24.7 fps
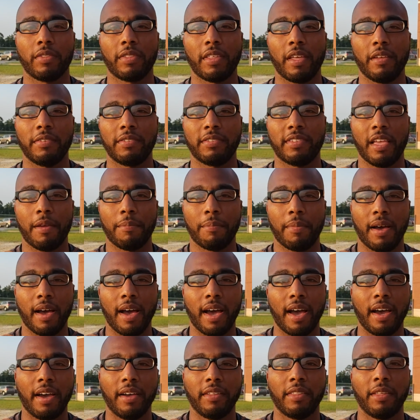They've sat
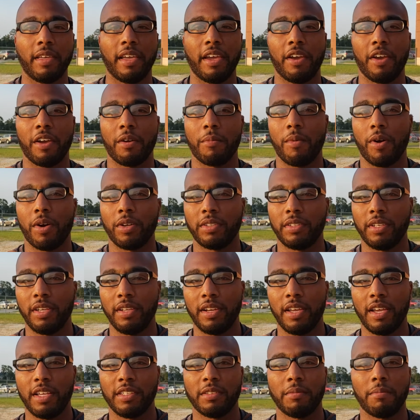behind the Eric
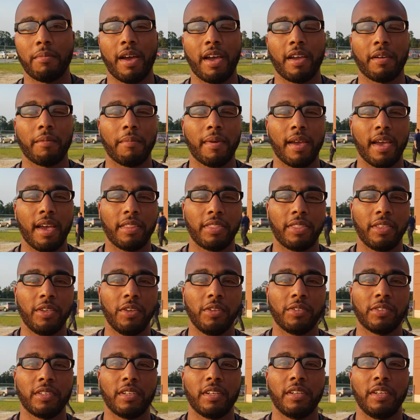Martinez and Mike
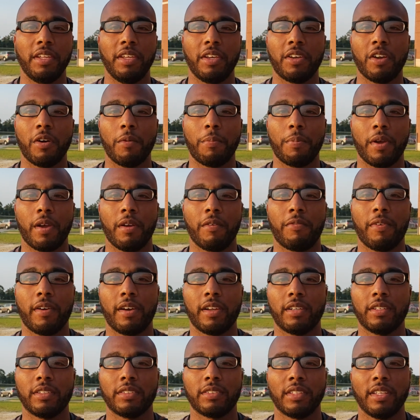Matthews and the Nico
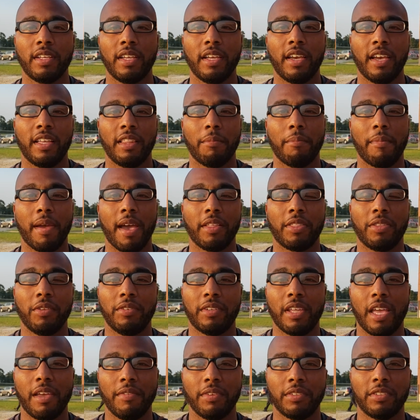Perifetas and the Matthew
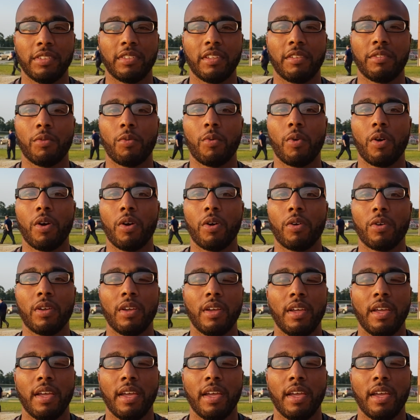Davises of the world.